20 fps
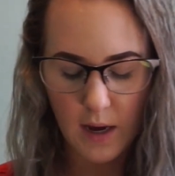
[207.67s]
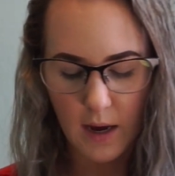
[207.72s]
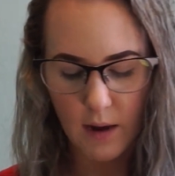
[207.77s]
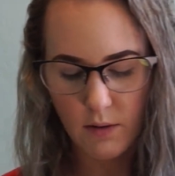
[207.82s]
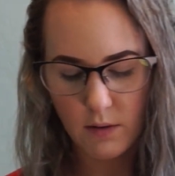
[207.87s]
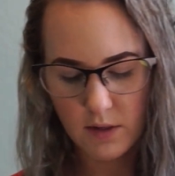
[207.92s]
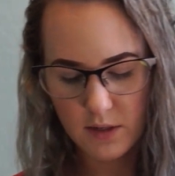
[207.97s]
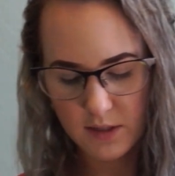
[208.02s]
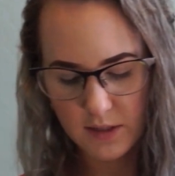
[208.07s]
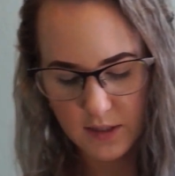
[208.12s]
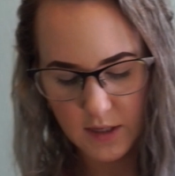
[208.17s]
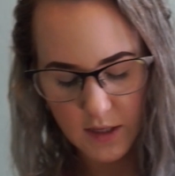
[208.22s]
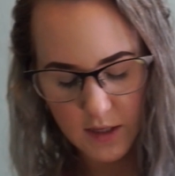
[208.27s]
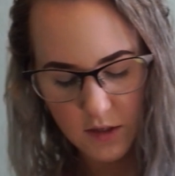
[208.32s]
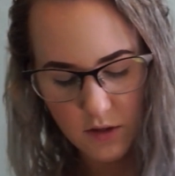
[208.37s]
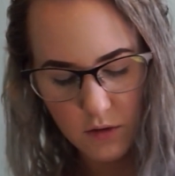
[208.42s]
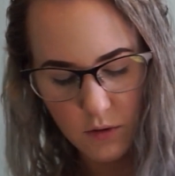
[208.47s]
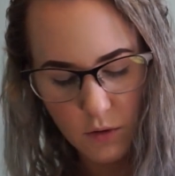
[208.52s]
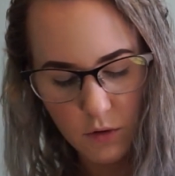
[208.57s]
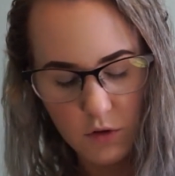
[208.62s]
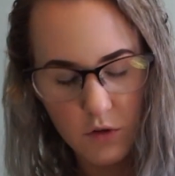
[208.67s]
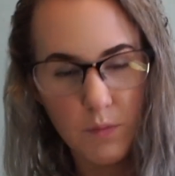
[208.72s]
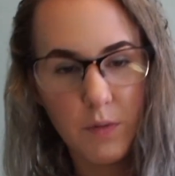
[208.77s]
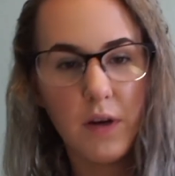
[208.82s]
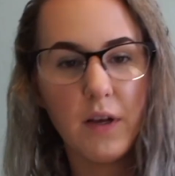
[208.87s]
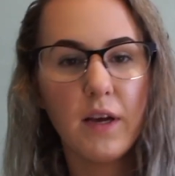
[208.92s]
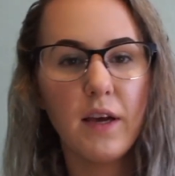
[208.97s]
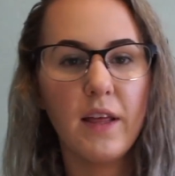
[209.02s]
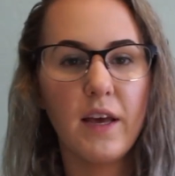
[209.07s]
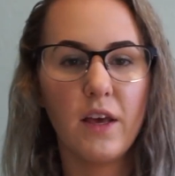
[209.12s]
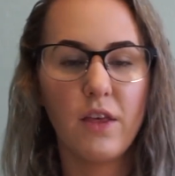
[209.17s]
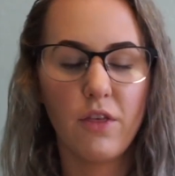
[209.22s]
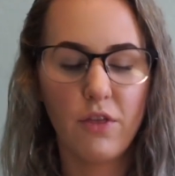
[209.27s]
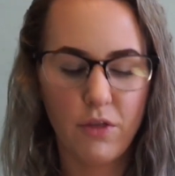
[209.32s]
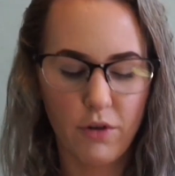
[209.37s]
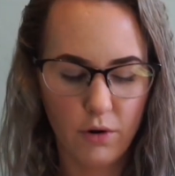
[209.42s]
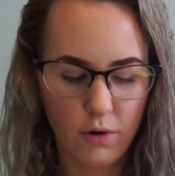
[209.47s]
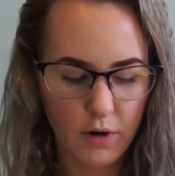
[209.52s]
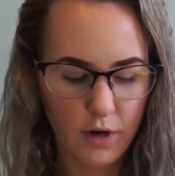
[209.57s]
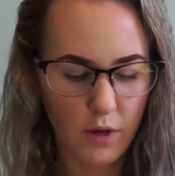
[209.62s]
I want to say this holds probably
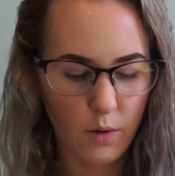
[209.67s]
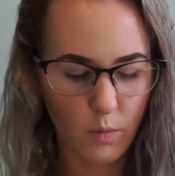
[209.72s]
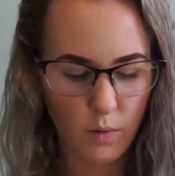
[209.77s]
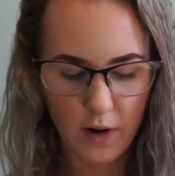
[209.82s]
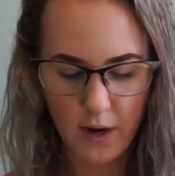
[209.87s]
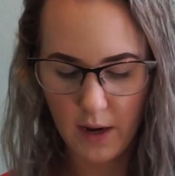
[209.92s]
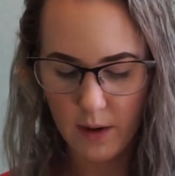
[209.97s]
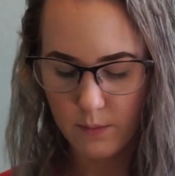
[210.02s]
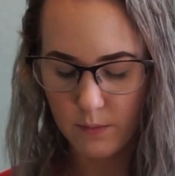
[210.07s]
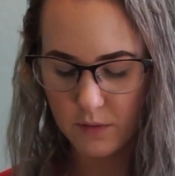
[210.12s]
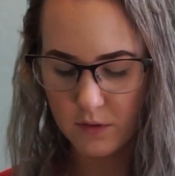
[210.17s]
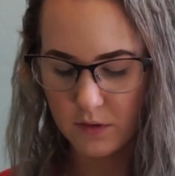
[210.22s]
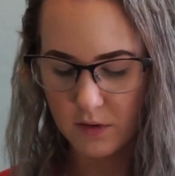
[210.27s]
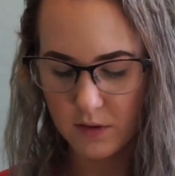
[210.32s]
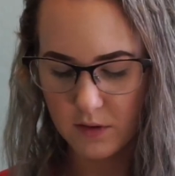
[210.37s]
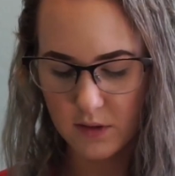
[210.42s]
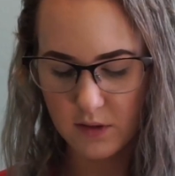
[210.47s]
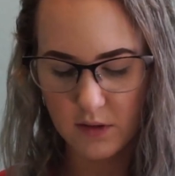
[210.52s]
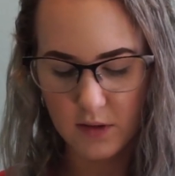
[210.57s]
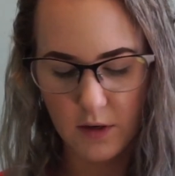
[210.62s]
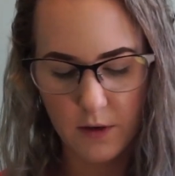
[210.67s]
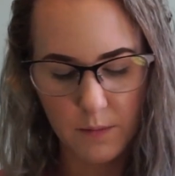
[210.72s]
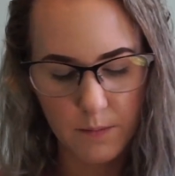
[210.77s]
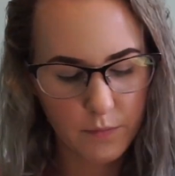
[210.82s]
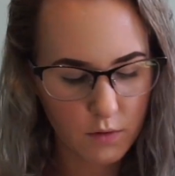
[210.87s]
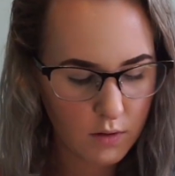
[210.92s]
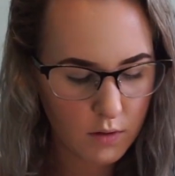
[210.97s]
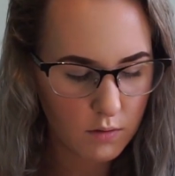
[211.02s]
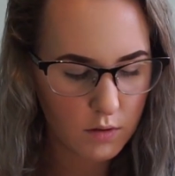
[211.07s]
like 30 wipes. Let's see.